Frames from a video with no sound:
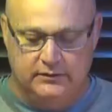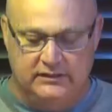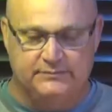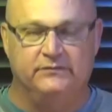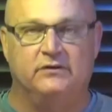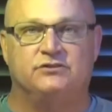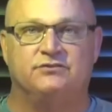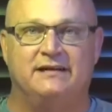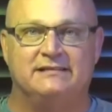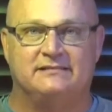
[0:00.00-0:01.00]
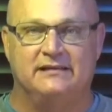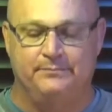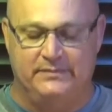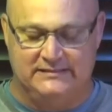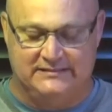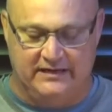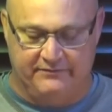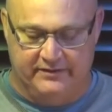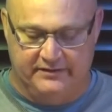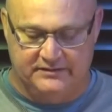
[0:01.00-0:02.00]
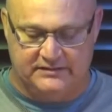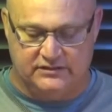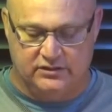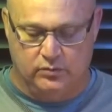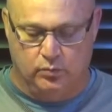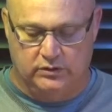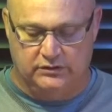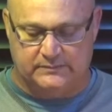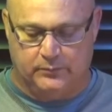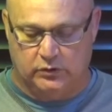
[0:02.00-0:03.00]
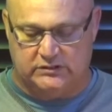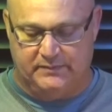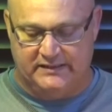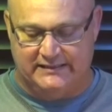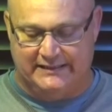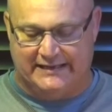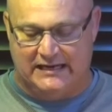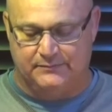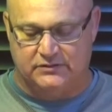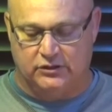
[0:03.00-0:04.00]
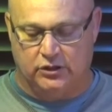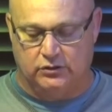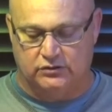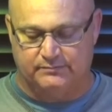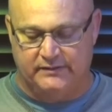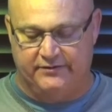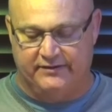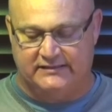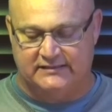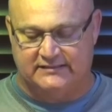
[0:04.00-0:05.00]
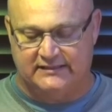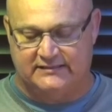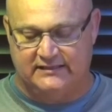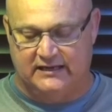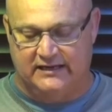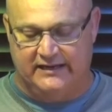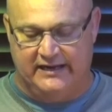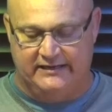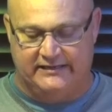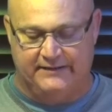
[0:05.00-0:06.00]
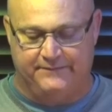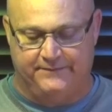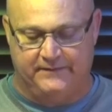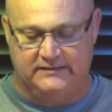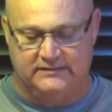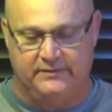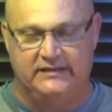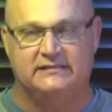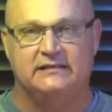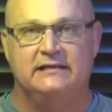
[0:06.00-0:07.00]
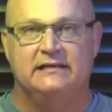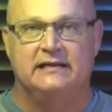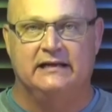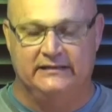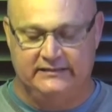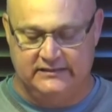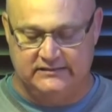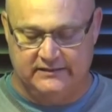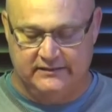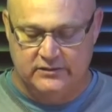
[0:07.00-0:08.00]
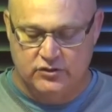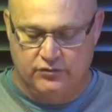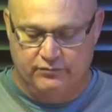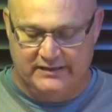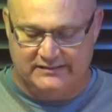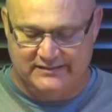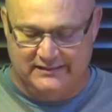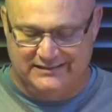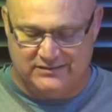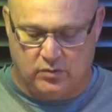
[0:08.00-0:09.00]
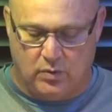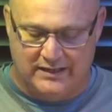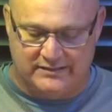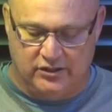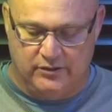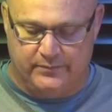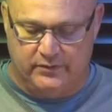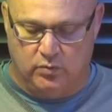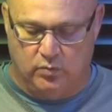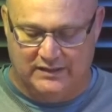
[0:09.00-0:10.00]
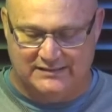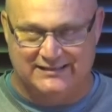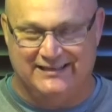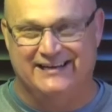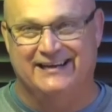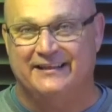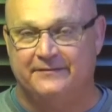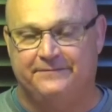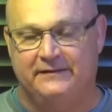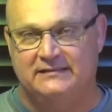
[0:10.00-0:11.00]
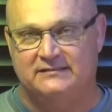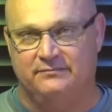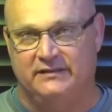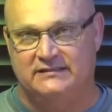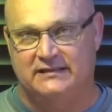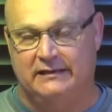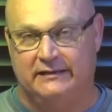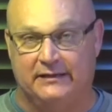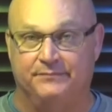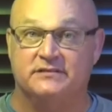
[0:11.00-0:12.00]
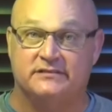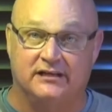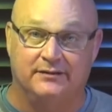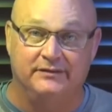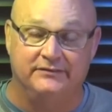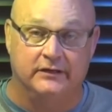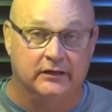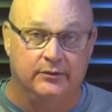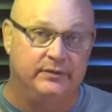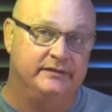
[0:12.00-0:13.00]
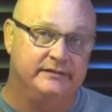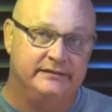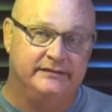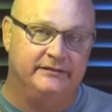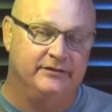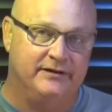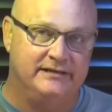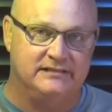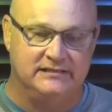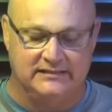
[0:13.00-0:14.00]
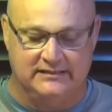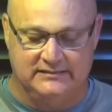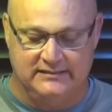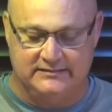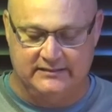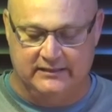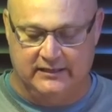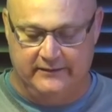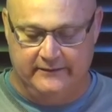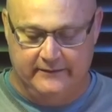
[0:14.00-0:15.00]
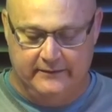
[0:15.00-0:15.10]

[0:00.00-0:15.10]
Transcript: Let's move on to race number 7, and this is the World Sports Betting Gallops and Goals, merit rated 69, a handicap for fillies and mares. And here's a race that is quite open once again. Another fillies and mares handicap, this time even lower in the ratings at a 69.